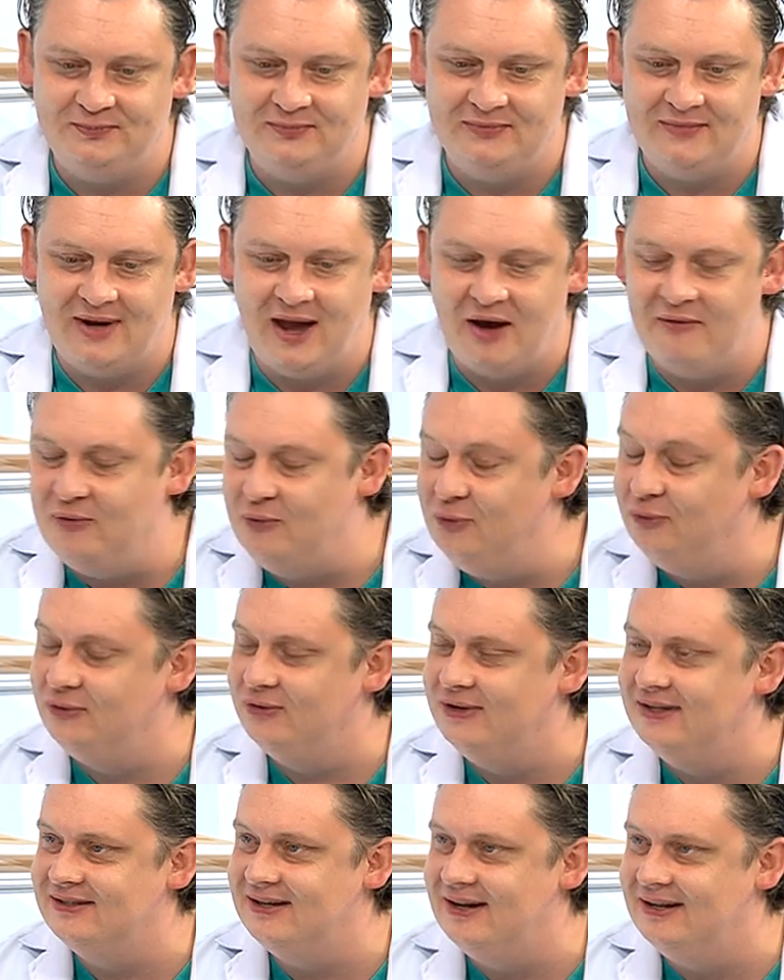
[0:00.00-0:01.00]
have good
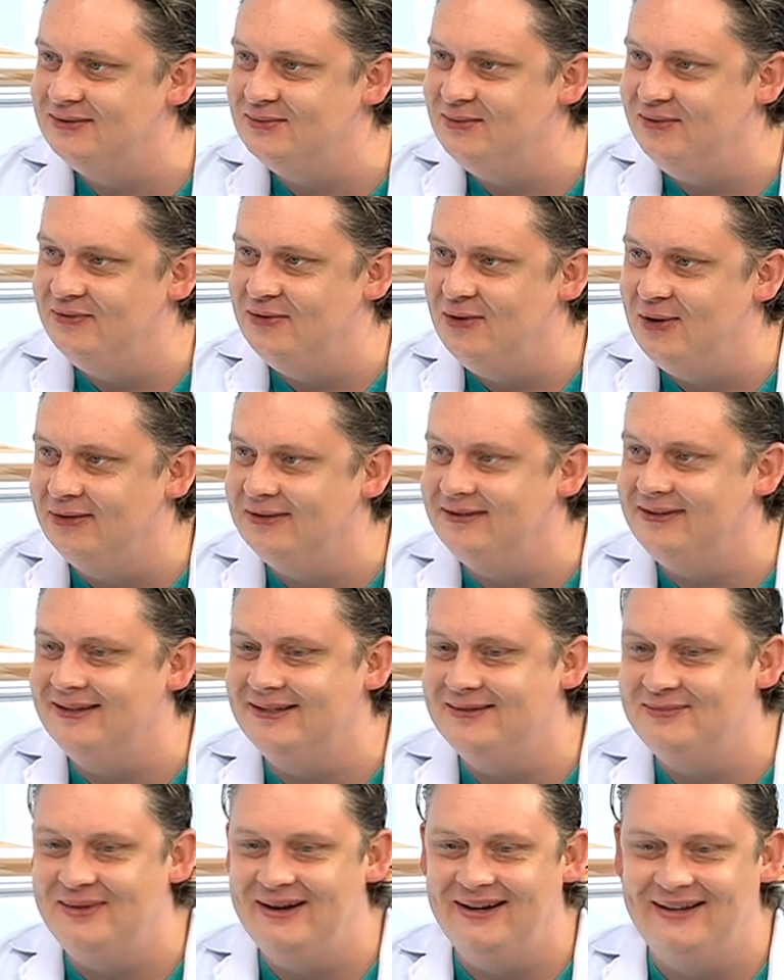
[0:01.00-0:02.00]
results with gold threads,
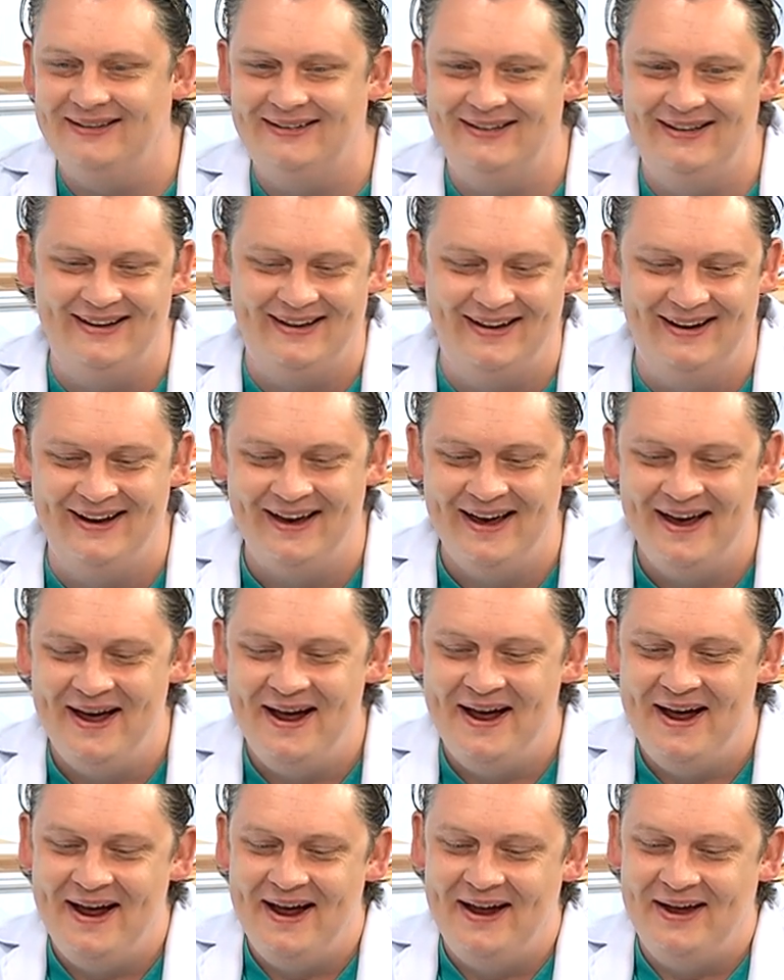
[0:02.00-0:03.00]
but
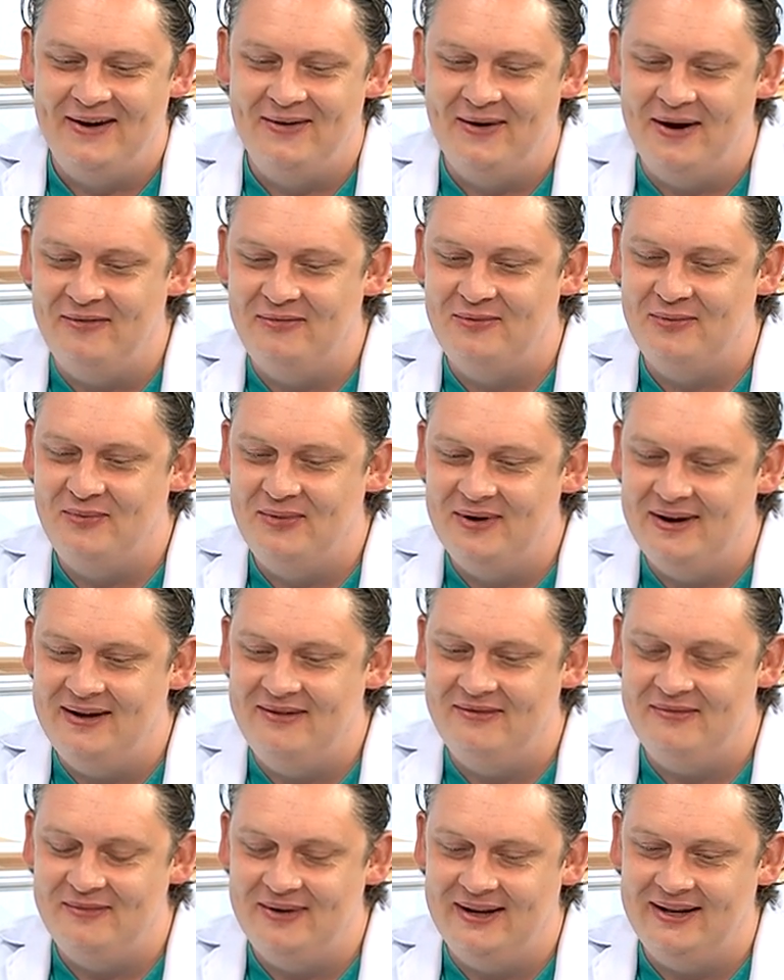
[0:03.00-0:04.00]
you have to
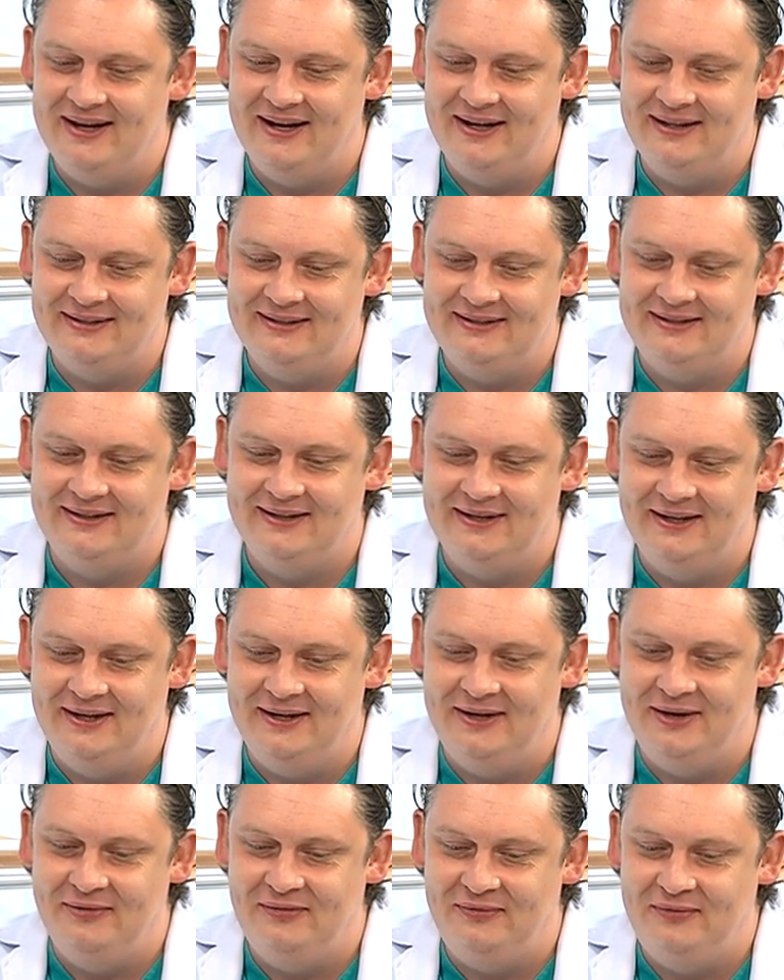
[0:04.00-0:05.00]
believe me that
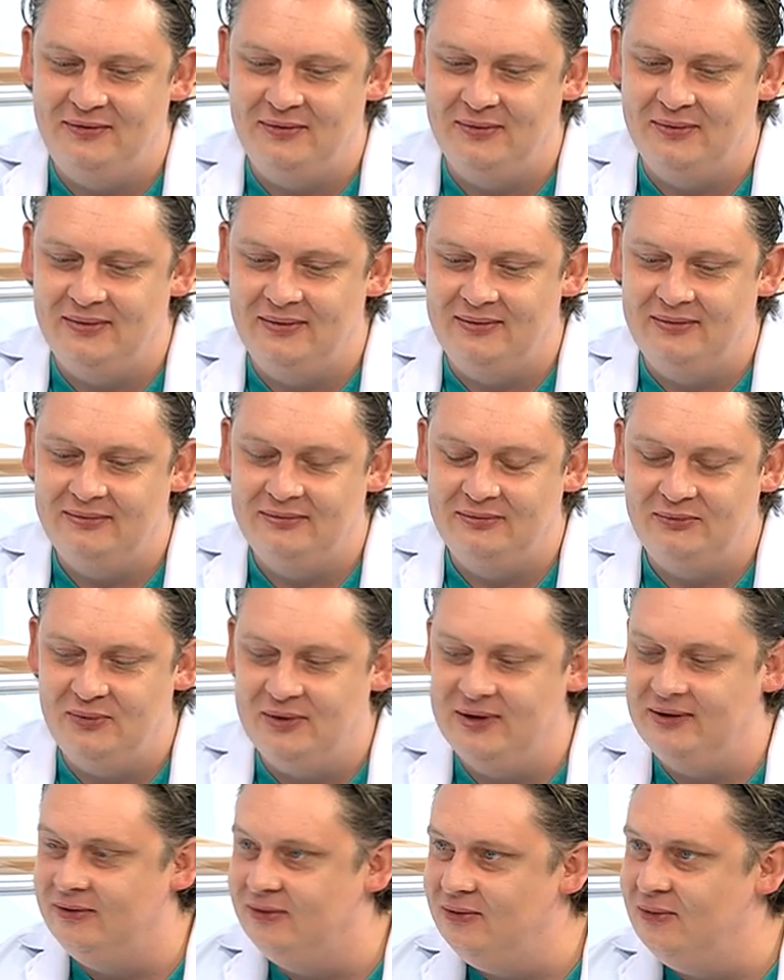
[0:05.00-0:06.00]
if you
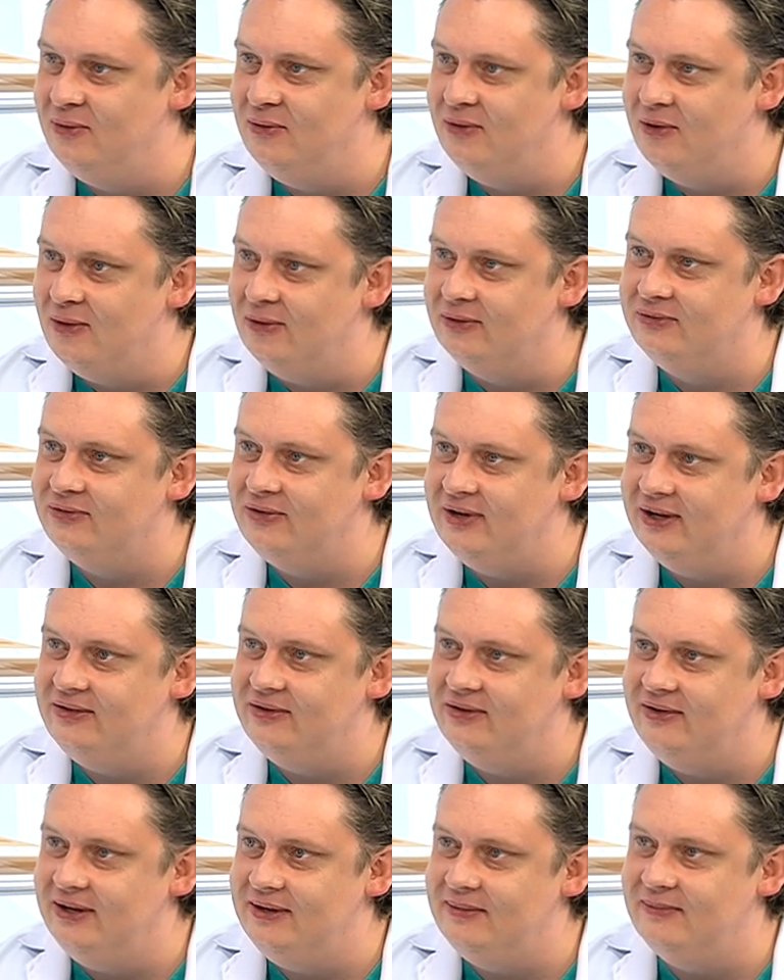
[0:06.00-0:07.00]
will do gold thread
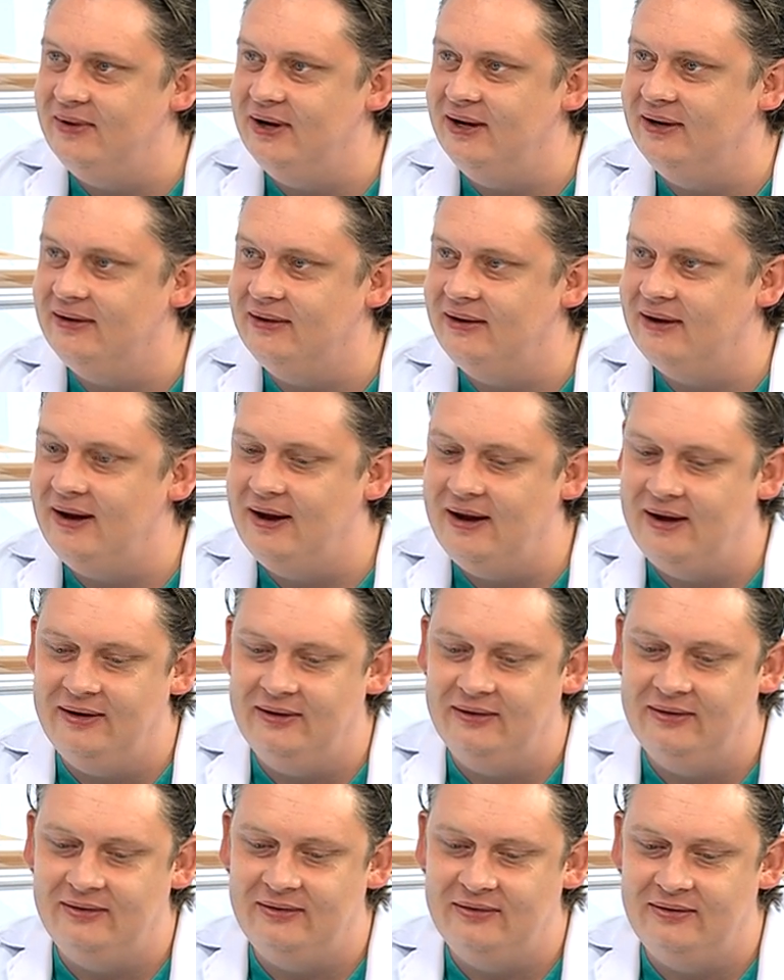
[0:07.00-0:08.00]
treatment
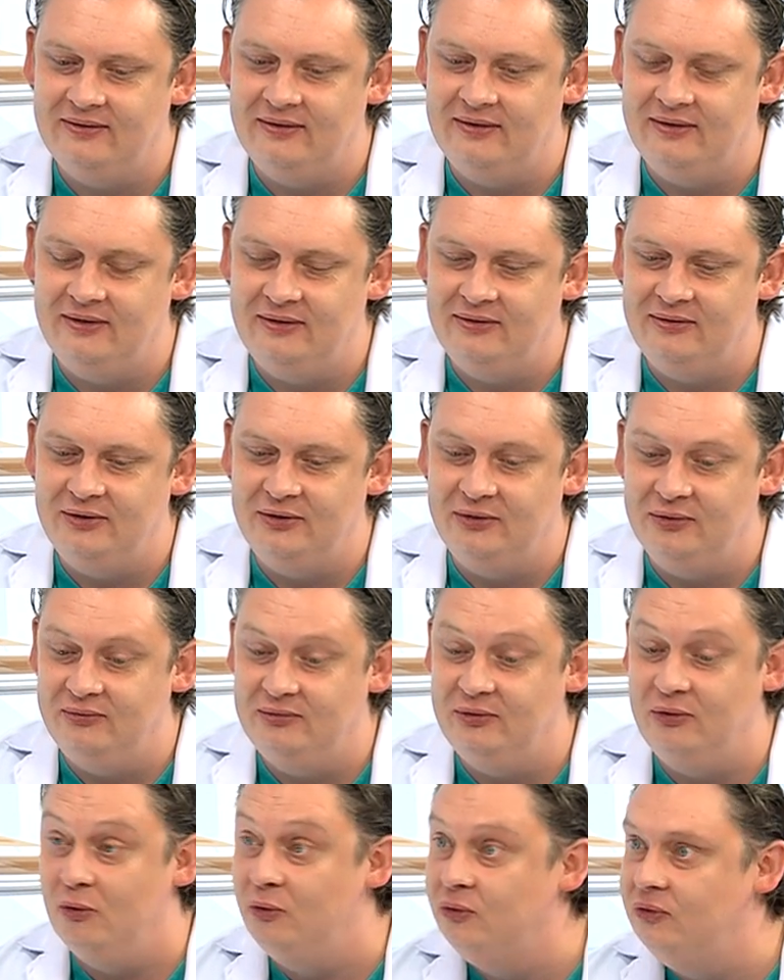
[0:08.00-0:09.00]
and in
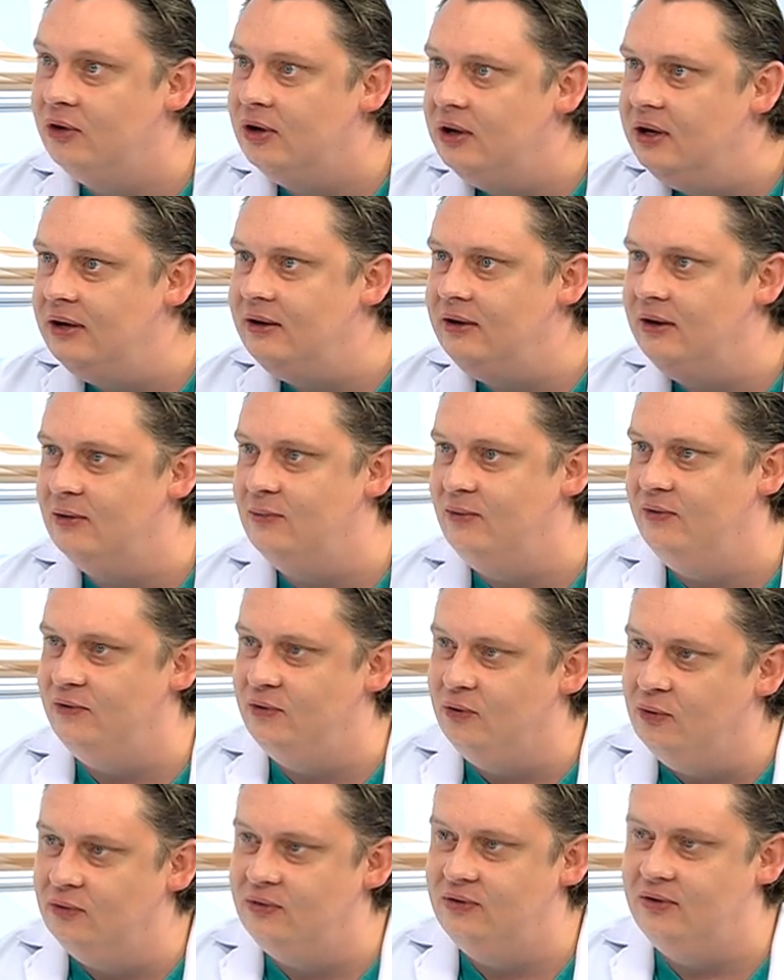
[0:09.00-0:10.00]
good clinic with
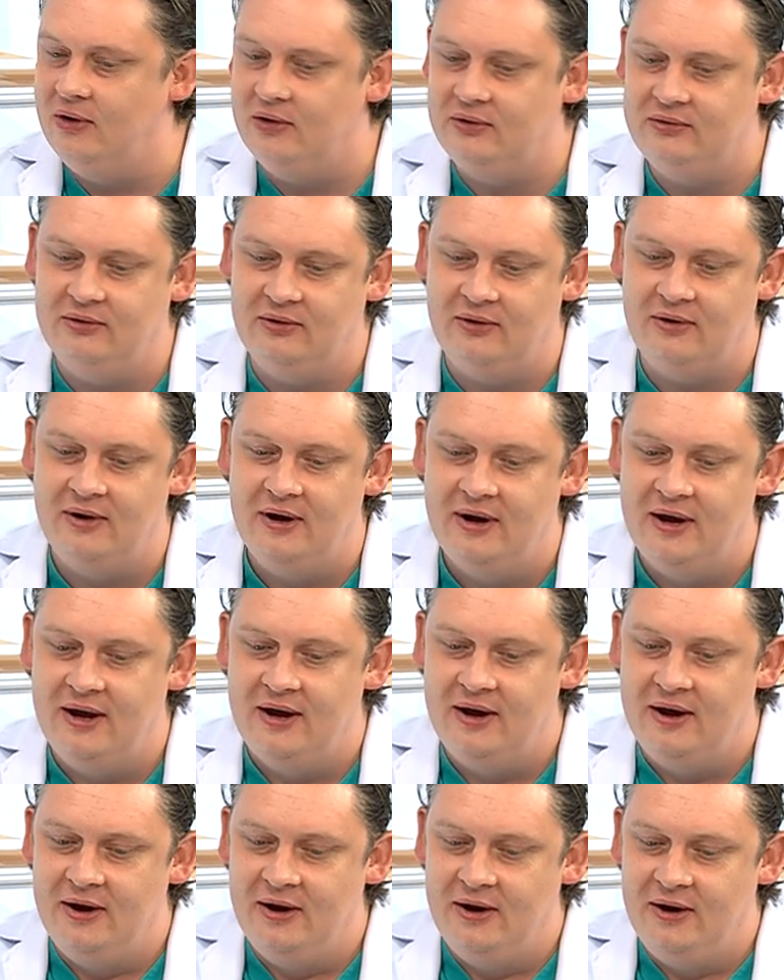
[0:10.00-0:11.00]
good doctor,
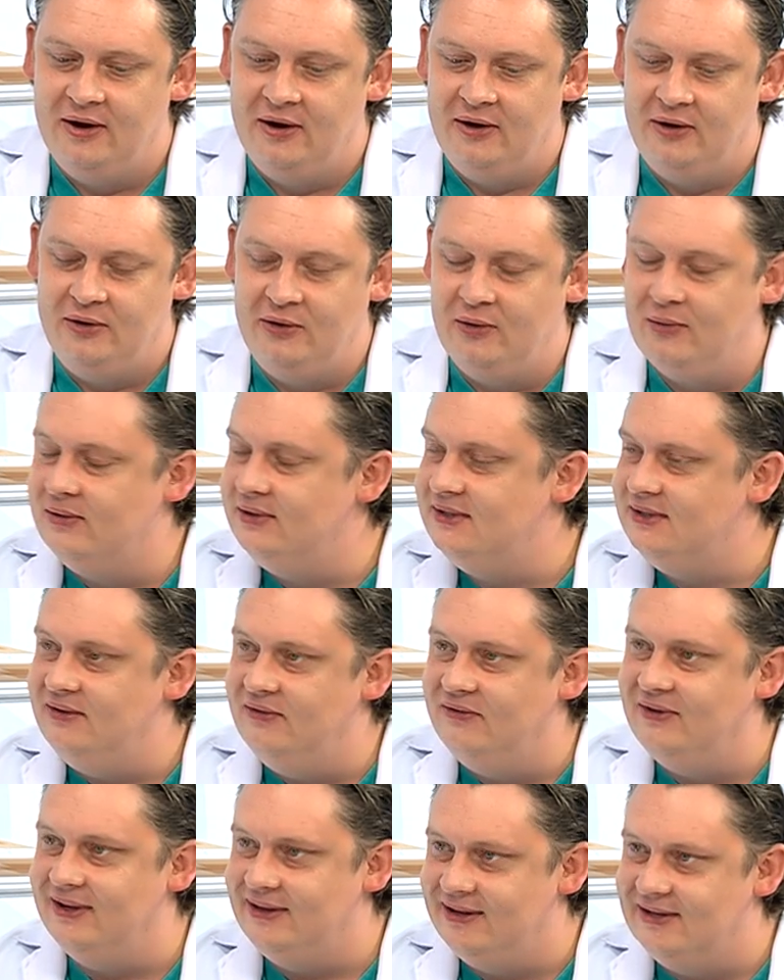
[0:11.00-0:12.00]
you will see
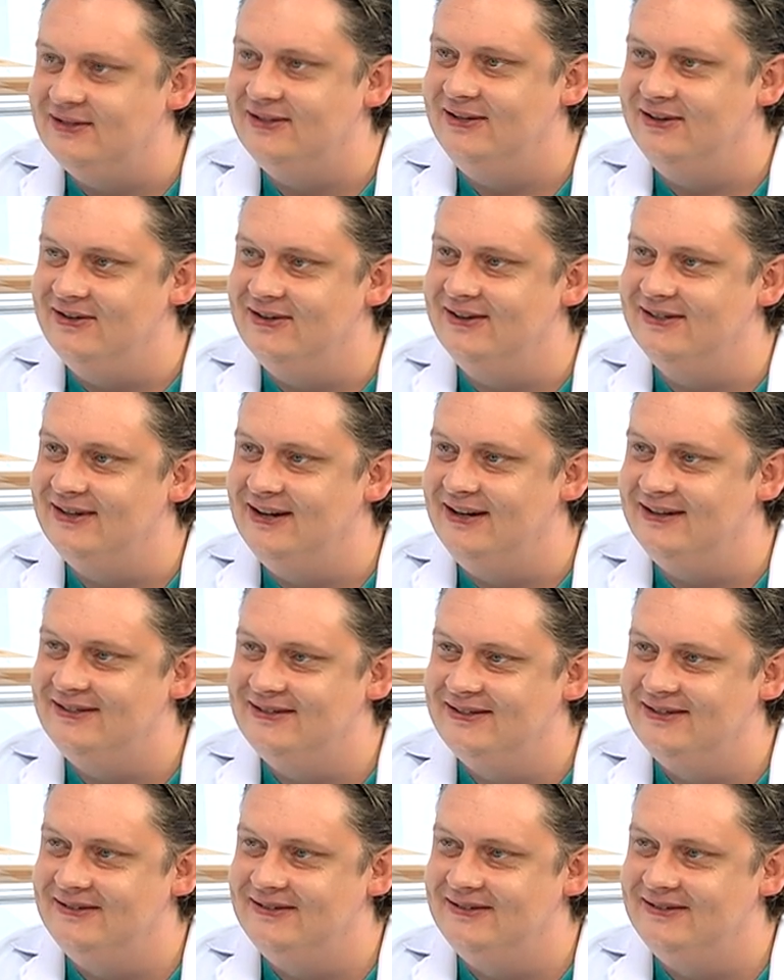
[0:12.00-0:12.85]
fantastic results.